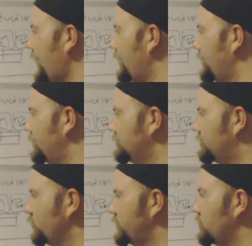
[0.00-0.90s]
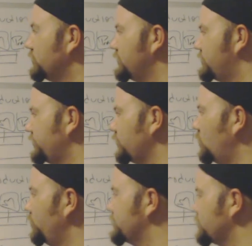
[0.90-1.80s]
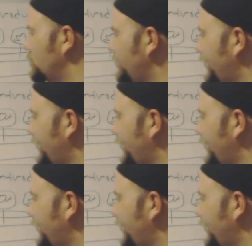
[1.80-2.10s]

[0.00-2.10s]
and the result is 0, the 0